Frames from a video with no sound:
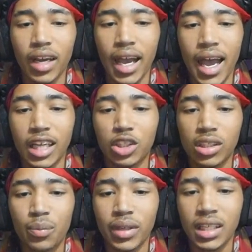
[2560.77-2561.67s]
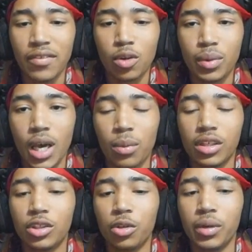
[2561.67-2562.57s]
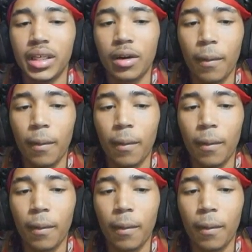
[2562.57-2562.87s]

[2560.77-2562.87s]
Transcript: actually believed you'd be able to do it.